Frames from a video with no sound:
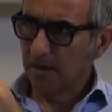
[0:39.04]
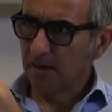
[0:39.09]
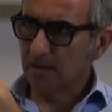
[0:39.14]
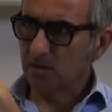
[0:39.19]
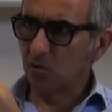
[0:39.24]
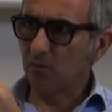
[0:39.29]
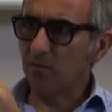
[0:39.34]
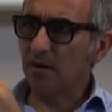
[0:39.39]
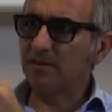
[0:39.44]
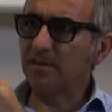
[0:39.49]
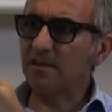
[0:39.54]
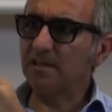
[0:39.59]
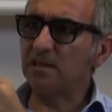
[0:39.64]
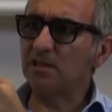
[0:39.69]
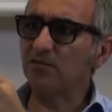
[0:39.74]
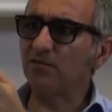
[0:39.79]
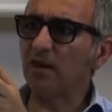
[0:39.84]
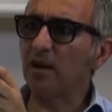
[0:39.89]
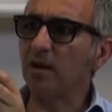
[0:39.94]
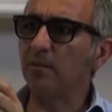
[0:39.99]
So, but this
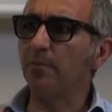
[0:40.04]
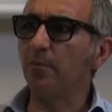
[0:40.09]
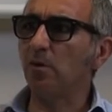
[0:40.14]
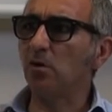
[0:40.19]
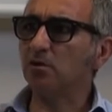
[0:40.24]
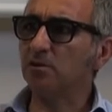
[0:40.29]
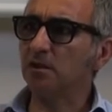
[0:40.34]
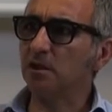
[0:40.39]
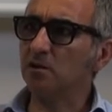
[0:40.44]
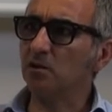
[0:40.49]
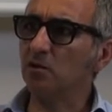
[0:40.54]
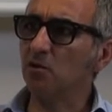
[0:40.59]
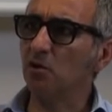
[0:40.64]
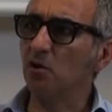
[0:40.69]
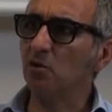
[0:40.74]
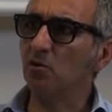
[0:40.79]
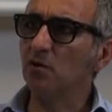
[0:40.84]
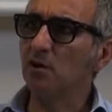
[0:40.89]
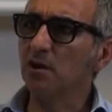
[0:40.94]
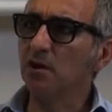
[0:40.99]
is very important, you
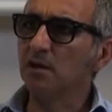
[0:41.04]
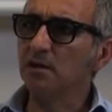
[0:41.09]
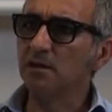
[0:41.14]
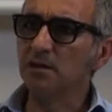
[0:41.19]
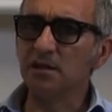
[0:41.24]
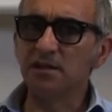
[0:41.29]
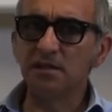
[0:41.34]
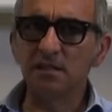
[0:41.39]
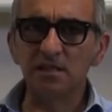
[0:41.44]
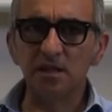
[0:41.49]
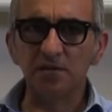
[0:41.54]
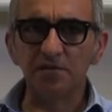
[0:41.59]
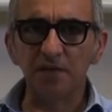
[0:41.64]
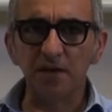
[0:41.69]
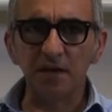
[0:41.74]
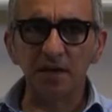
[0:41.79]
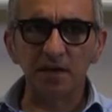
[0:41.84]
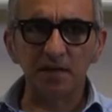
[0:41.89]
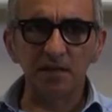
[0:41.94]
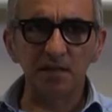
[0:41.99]
know, this is a
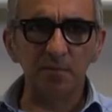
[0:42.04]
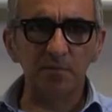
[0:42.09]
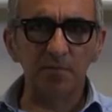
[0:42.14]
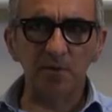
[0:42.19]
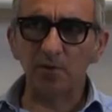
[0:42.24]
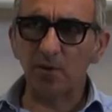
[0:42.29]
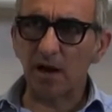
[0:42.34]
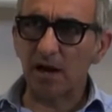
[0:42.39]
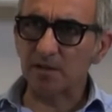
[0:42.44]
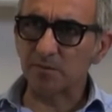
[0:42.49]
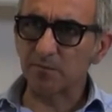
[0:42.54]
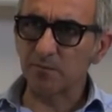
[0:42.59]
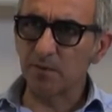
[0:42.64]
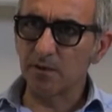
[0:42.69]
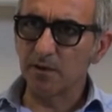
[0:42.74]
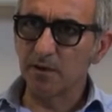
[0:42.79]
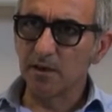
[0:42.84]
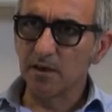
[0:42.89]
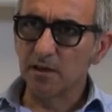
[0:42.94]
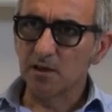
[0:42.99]
fingertip grasp.
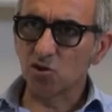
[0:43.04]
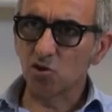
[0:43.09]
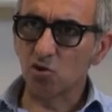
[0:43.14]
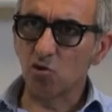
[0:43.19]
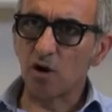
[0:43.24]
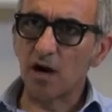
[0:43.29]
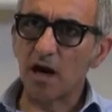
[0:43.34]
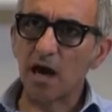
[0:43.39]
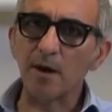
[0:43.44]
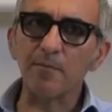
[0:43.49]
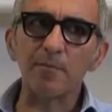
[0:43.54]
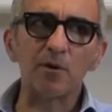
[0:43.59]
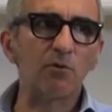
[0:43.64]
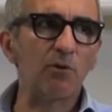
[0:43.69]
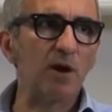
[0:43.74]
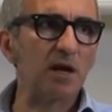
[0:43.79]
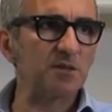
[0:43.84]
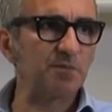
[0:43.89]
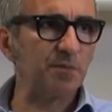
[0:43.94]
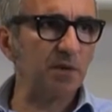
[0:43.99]
So I'm
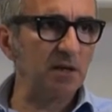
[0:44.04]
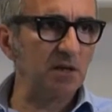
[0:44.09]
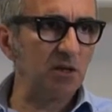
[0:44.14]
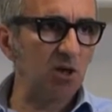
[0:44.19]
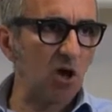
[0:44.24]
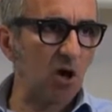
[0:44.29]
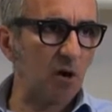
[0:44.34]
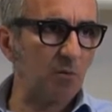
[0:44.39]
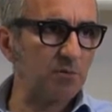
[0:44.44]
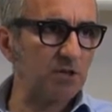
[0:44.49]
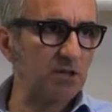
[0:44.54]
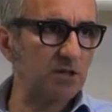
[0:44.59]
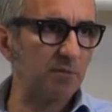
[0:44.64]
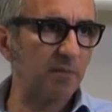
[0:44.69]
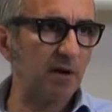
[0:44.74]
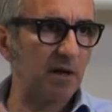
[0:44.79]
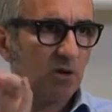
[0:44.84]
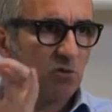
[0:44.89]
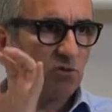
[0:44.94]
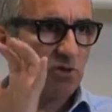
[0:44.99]
grasping the object
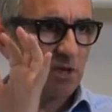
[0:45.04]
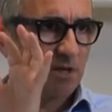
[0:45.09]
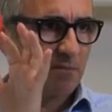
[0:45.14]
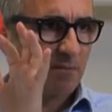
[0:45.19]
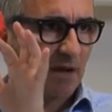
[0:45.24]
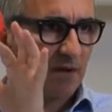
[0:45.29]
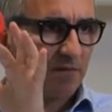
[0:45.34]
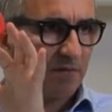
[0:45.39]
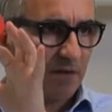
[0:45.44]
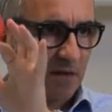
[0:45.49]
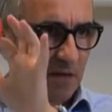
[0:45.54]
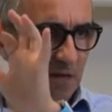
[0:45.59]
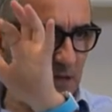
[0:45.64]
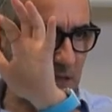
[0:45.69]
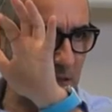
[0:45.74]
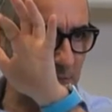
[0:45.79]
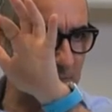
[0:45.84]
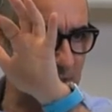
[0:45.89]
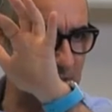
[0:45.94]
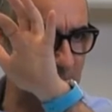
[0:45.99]
by using my
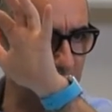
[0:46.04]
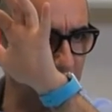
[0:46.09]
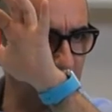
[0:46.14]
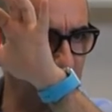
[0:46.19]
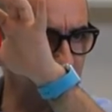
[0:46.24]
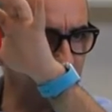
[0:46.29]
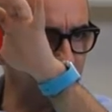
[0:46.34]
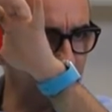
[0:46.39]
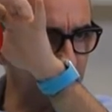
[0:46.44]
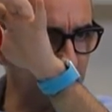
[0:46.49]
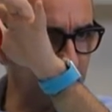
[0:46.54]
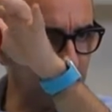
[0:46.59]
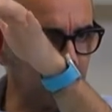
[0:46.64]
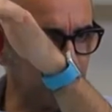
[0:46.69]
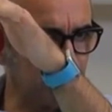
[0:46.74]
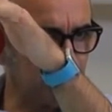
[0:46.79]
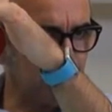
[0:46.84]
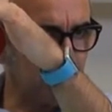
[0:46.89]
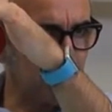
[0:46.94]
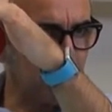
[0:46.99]
fingertips. Hmm?
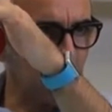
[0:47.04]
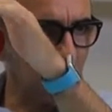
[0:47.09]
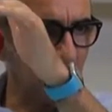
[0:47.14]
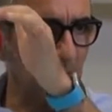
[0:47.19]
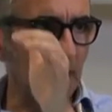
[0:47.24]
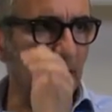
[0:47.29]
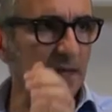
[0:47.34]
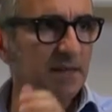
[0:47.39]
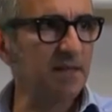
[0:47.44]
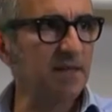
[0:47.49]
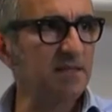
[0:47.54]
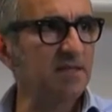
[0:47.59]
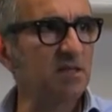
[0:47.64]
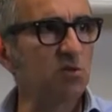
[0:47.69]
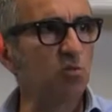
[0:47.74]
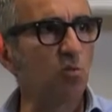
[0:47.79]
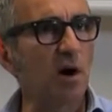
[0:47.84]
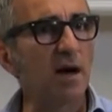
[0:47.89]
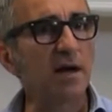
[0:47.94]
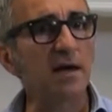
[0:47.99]
And this
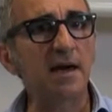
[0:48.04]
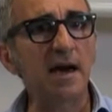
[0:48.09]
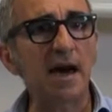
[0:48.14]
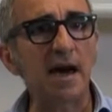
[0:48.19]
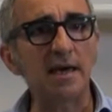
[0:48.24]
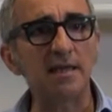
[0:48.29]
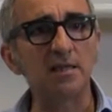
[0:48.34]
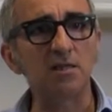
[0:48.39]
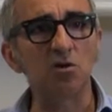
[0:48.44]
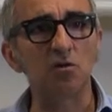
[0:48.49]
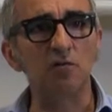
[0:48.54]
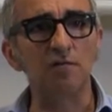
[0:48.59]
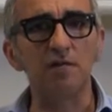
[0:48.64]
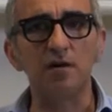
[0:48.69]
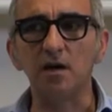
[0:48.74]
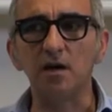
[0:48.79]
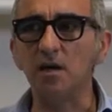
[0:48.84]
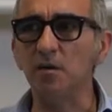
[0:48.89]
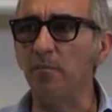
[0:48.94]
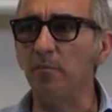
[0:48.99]
is one kind of
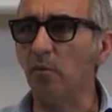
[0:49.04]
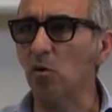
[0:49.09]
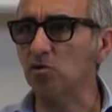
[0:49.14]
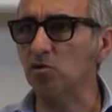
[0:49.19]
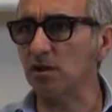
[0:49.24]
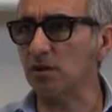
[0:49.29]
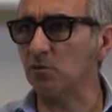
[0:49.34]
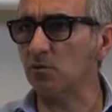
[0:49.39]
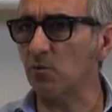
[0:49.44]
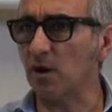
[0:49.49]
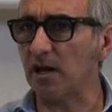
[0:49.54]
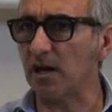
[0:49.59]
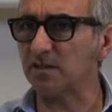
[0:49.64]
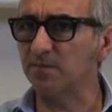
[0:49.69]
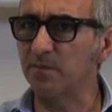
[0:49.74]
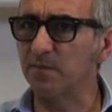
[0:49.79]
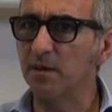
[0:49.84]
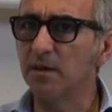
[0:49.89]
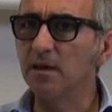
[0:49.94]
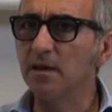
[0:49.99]
uh, important
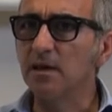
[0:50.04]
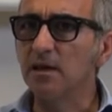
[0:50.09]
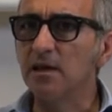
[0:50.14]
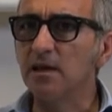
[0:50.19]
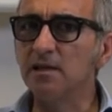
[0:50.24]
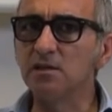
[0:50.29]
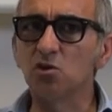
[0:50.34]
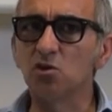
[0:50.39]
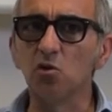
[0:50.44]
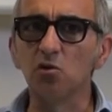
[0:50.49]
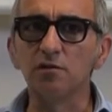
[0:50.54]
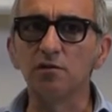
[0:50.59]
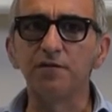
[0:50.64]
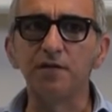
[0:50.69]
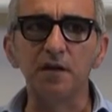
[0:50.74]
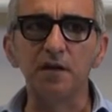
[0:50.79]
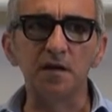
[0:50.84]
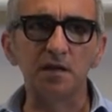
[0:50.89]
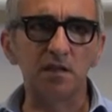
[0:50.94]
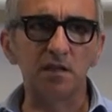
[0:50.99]
grasp. It's called
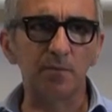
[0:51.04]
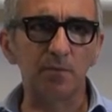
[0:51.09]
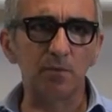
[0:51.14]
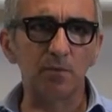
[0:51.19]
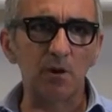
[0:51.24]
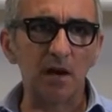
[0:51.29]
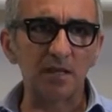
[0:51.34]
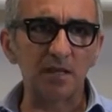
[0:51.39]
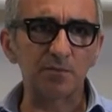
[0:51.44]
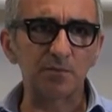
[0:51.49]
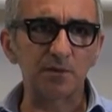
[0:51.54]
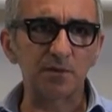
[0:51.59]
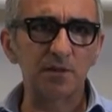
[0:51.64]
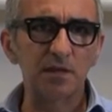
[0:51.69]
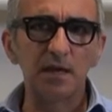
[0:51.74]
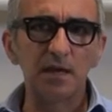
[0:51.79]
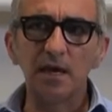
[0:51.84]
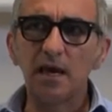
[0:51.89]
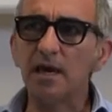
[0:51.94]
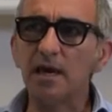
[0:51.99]
fingertip
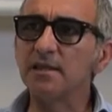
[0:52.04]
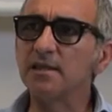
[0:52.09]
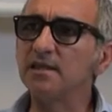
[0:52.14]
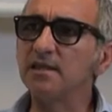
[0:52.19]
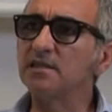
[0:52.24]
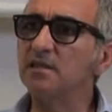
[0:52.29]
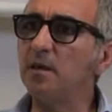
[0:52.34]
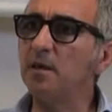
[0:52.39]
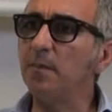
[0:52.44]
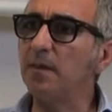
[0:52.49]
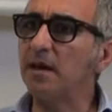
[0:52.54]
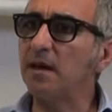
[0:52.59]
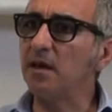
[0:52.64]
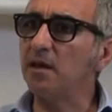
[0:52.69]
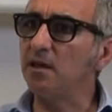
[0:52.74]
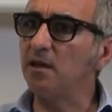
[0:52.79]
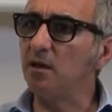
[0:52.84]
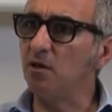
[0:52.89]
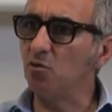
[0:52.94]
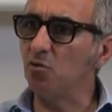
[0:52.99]
grasps and is
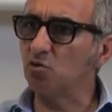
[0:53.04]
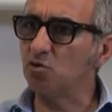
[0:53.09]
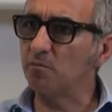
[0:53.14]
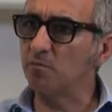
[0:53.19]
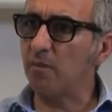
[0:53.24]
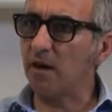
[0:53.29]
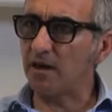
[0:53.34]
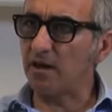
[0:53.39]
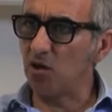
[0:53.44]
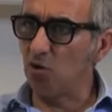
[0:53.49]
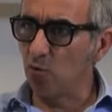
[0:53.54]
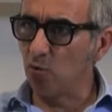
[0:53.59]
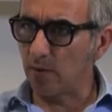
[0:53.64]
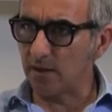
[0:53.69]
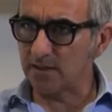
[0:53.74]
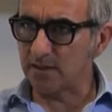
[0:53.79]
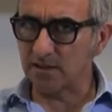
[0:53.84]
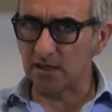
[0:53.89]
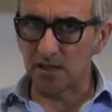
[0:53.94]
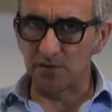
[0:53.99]
typically used by
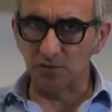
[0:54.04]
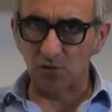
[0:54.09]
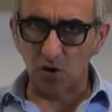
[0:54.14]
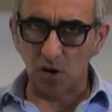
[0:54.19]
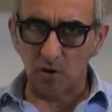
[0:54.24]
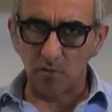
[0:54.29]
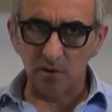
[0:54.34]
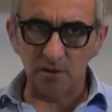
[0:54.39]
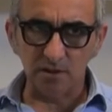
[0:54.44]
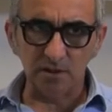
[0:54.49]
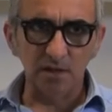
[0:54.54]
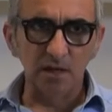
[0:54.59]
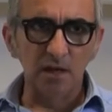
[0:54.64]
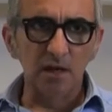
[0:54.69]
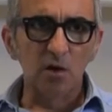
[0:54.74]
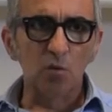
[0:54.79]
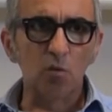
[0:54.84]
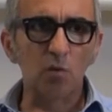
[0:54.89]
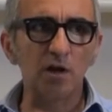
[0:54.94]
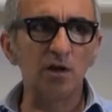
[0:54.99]
humans and
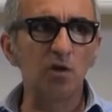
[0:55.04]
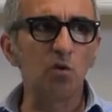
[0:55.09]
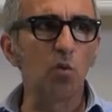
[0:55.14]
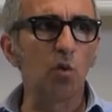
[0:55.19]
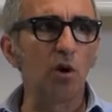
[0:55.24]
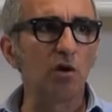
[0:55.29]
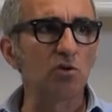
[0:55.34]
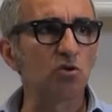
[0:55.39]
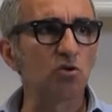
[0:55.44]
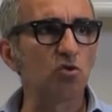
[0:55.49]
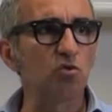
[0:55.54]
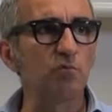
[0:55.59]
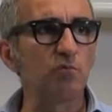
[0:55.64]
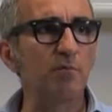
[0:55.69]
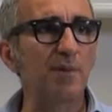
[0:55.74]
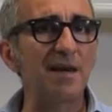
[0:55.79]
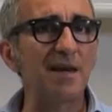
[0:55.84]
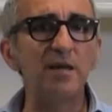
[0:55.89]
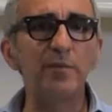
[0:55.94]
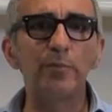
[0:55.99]
robots when you want to
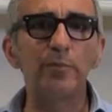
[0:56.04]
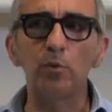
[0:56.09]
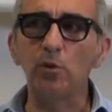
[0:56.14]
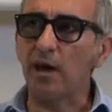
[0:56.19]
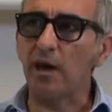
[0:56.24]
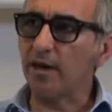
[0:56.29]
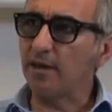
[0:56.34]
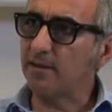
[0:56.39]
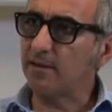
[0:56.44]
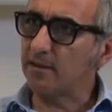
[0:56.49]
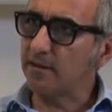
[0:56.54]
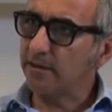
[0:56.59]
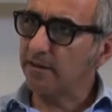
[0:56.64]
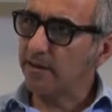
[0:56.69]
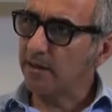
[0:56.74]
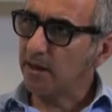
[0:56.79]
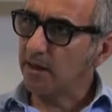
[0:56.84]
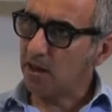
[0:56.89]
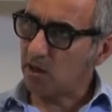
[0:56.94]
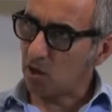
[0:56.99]
manipulate
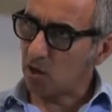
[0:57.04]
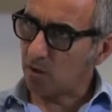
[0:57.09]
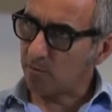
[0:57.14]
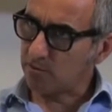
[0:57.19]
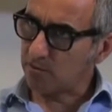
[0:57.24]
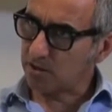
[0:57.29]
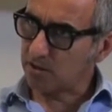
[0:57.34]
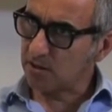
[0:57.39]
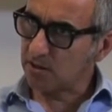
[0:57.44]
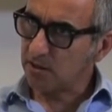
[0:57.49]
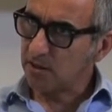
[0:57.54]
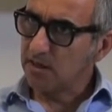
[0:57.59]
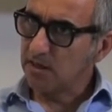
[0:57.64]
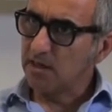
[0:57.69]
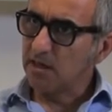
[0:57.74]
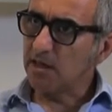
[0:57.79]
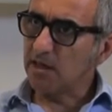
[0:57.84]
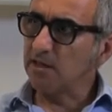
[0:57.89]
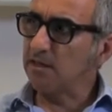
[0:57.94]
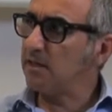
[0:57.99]
an object.
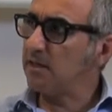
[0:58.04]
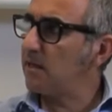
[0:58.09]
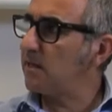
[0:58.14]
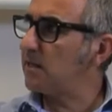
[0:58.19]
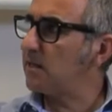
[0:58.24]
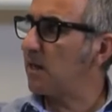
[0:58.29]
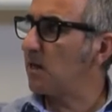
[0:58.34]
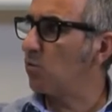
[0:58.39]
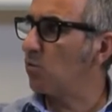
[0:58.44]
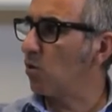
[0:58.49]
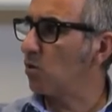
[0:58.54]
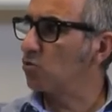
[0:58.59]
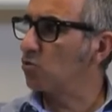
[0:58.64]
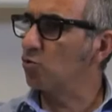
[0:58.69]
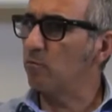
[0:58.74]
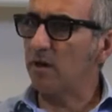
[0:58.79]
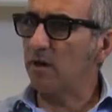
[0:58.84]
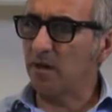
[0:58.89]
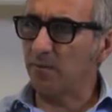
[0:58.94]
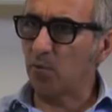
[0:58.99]
Indeed, I want
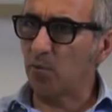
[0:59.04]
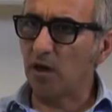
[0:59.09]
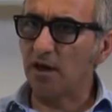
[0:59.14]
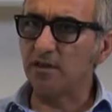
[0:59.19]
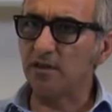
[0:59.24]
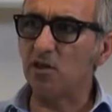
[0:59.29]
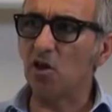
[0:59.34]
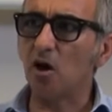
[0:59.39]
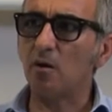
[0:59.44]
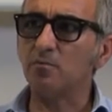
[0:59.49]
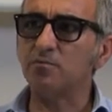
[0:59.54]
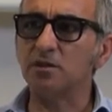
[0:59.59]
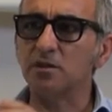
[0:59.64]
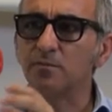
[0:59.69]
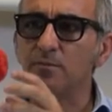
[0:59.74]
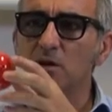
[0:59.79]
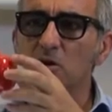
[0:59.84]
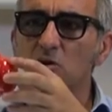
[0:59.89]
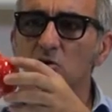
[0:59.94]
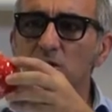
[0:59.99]
to manipulate the
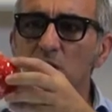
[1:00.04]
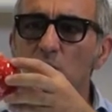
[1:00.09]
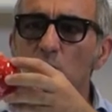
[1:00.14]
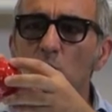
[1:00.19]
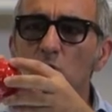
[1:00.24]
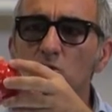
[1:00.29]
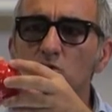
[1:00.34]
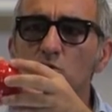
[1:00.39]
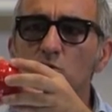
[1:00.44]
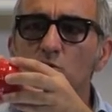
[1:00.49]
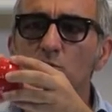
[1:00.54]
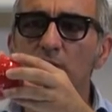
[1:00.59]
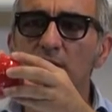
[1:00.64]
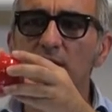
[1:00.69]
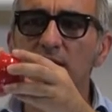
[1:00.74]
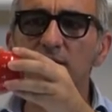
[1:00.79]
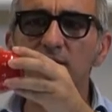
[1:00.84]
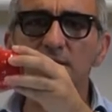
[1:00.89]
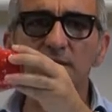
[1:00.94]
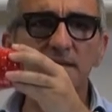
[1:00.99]
object because I want to
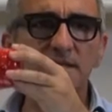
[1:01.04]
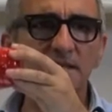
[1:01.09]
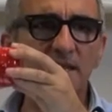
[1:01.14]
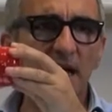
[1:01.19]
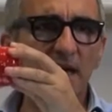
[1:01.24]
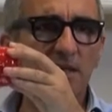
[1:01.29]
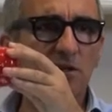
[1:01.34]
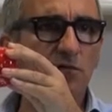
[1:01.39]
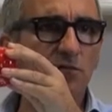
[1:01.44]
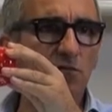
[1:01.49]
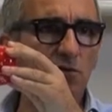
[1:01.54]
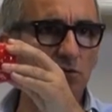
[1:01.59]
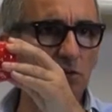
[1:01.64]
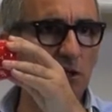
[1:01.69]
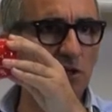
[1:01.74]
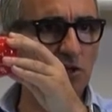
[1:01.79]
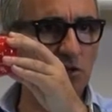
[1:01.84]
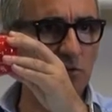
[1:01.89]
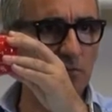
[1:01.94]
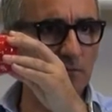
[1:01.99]
create this kind of
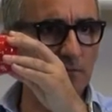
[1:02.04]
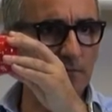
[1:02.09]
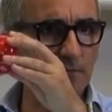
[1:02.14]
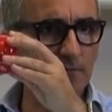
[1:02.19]
rotation.